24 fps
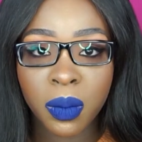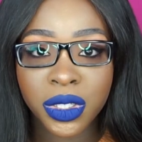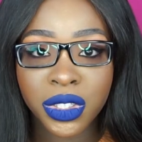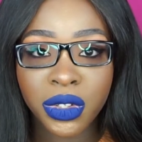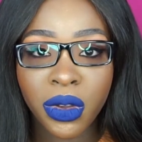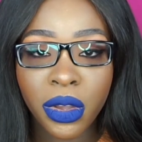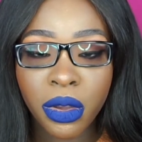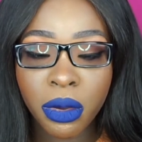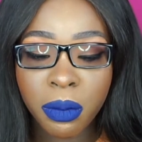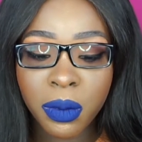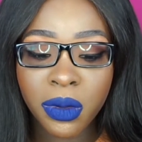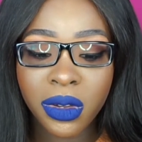So
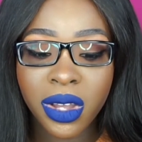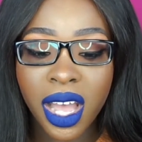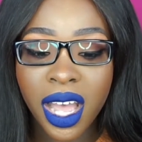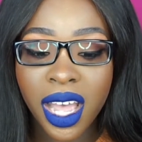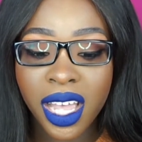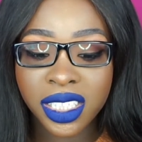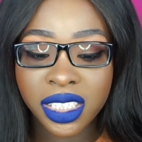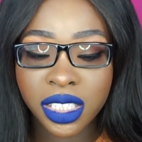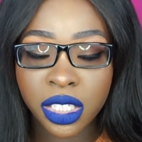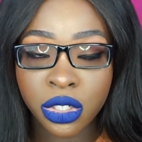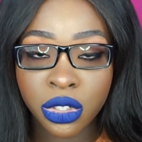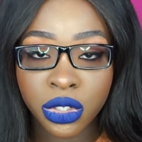I hope you
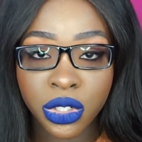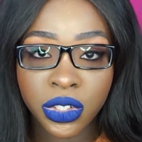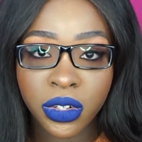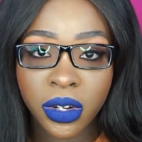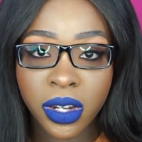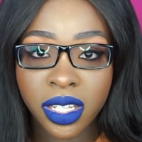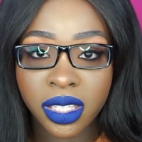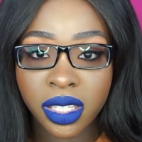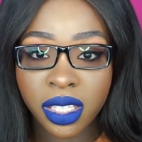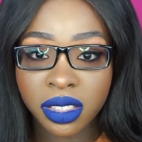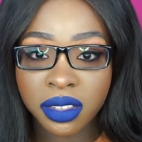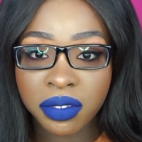guys
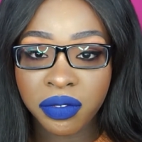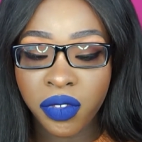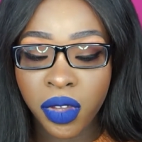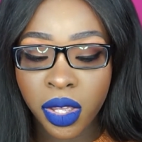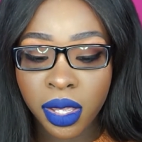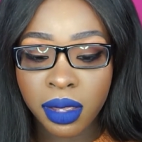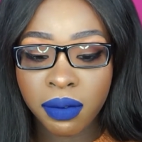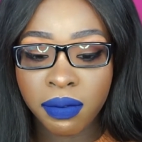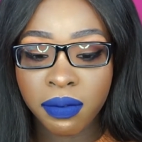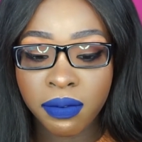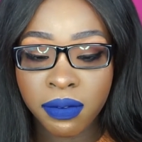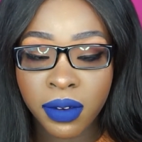enjoyed this
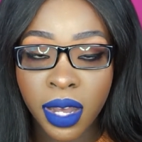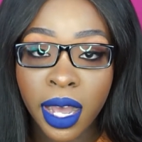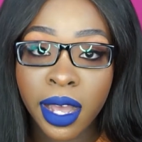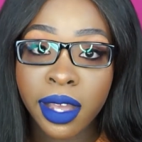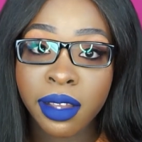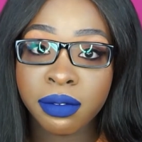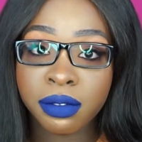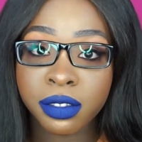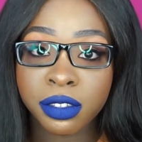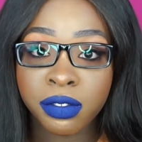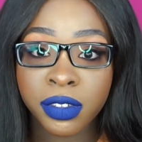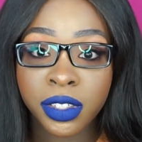Fave
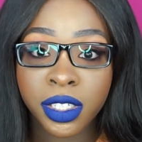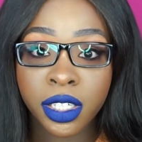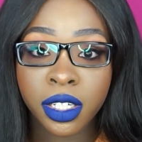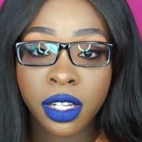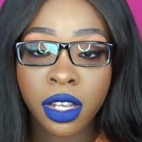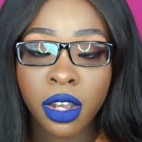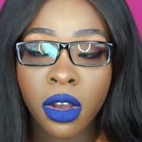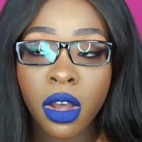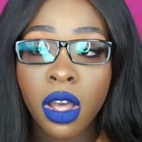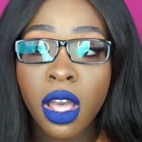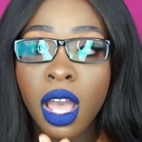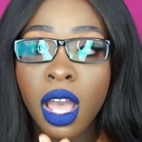5s video.